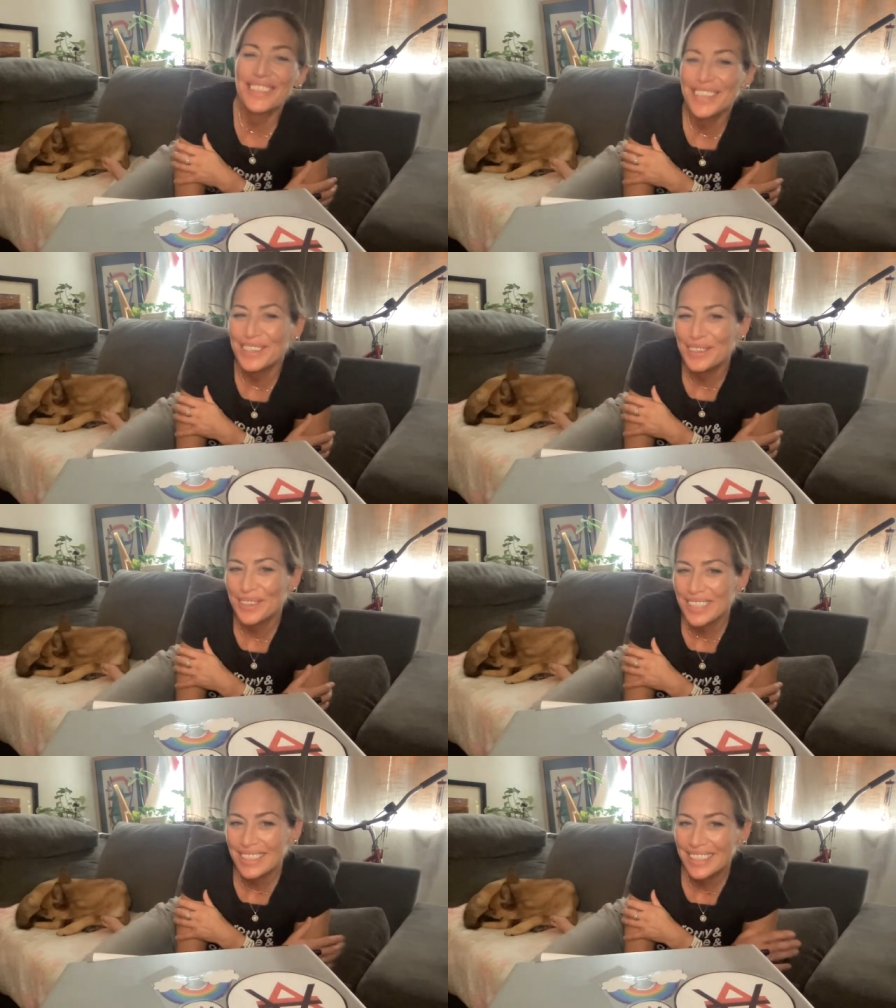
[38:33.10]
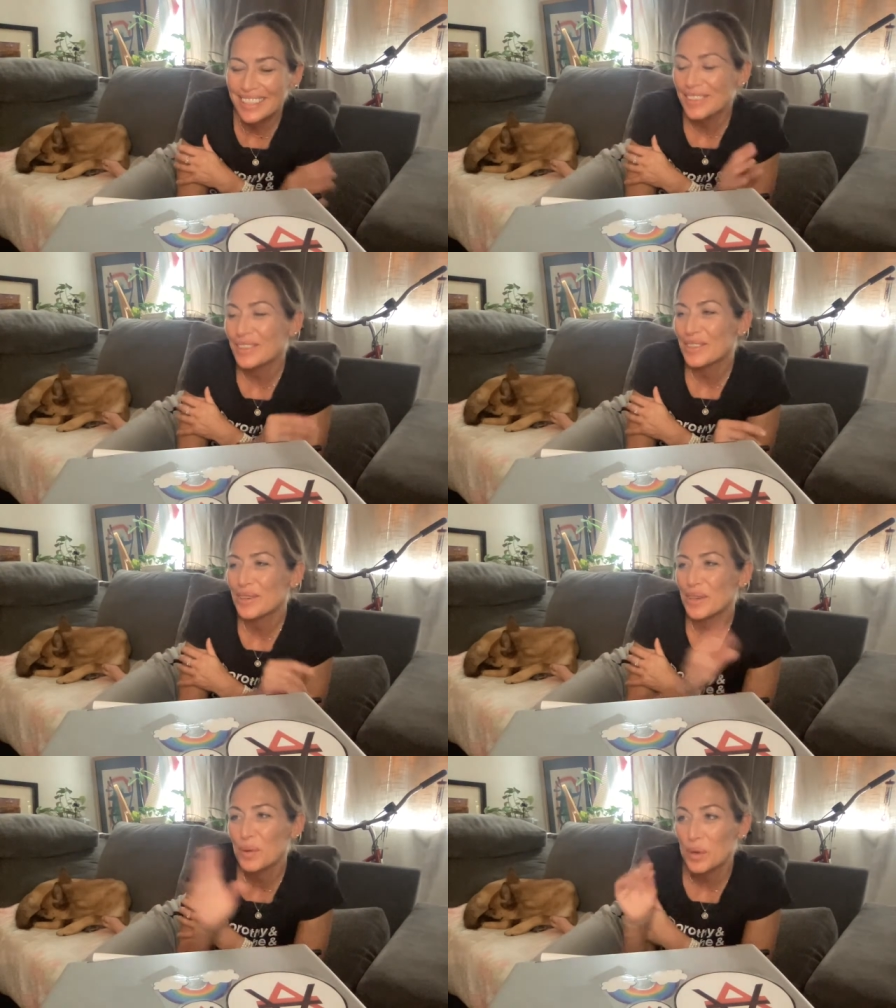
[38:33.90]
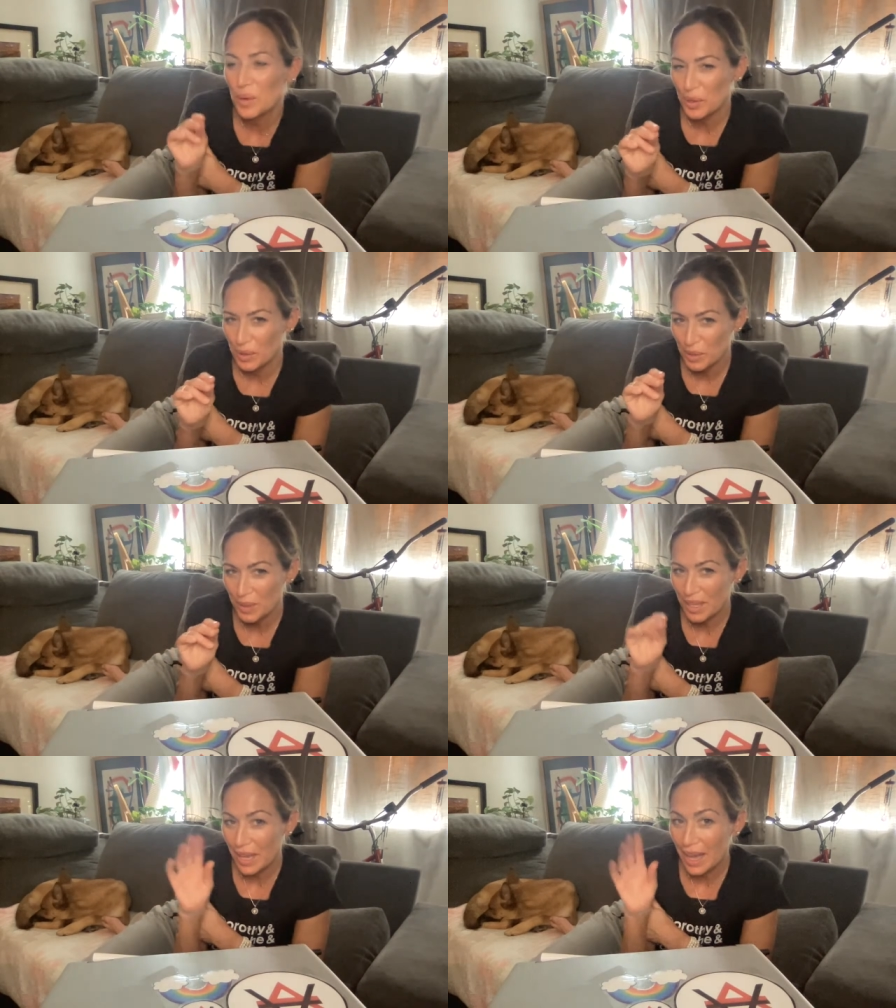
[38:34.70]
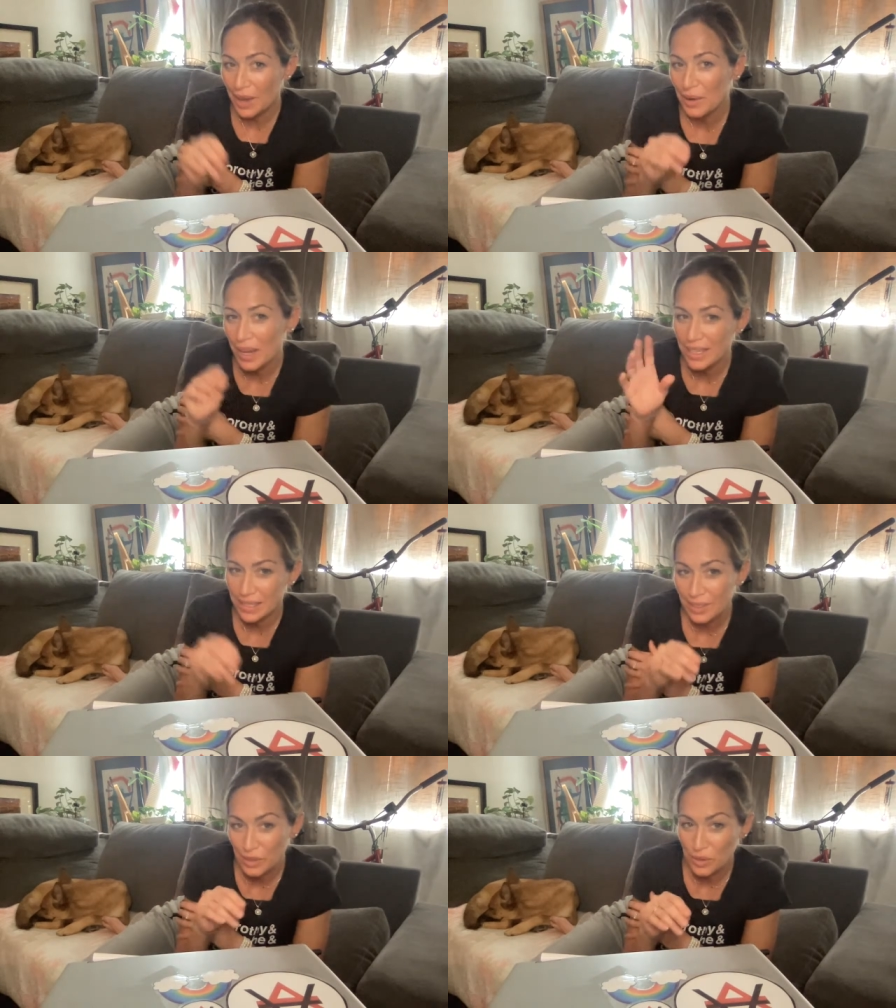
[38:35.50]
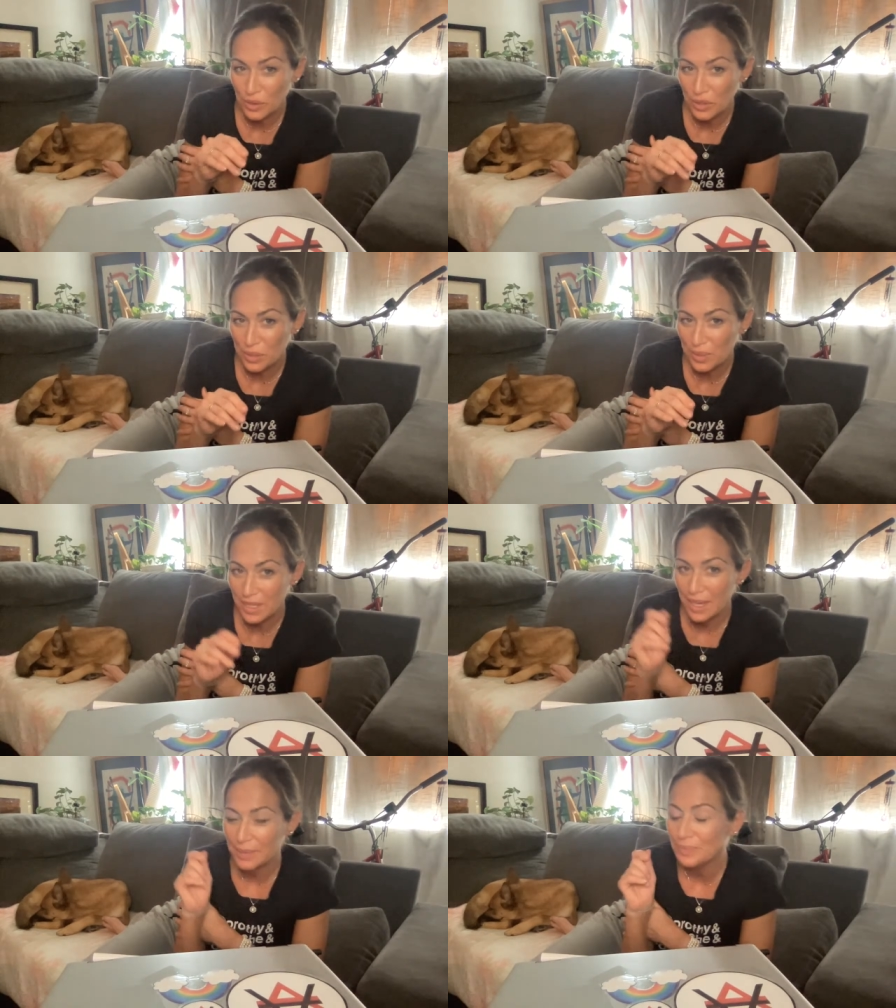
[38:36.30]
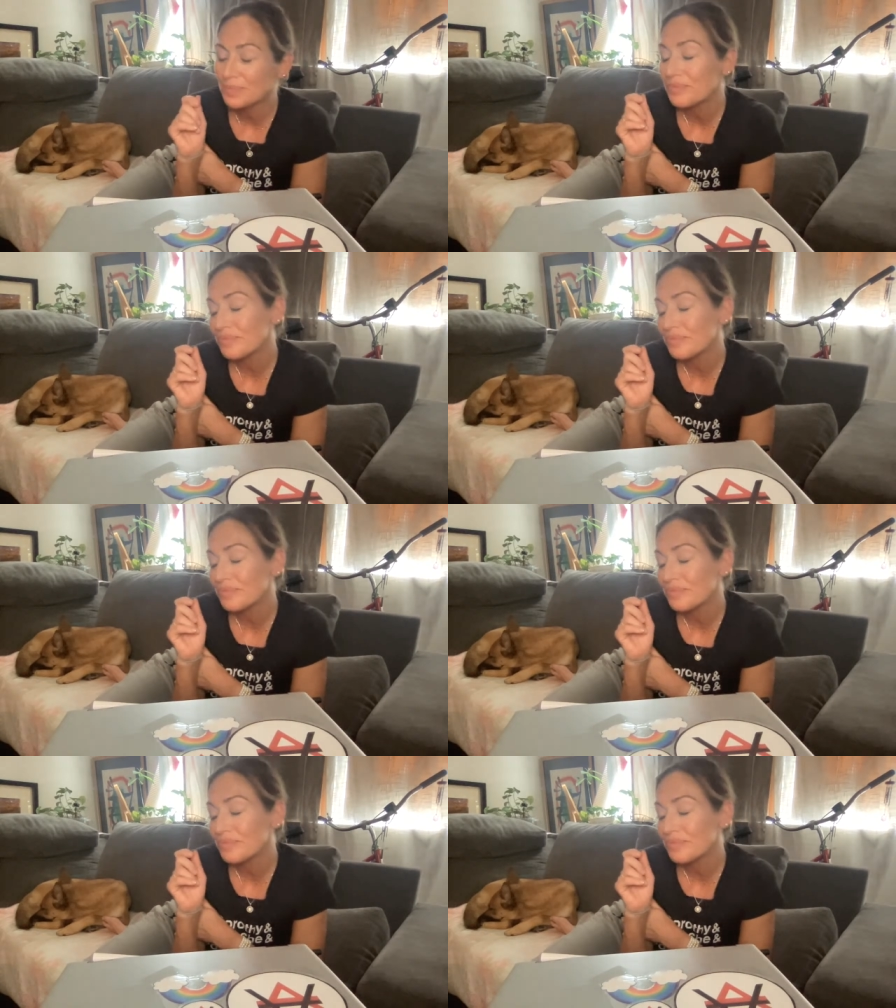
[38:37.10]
tell you quickly, quick, how I didn't go to Greece one time.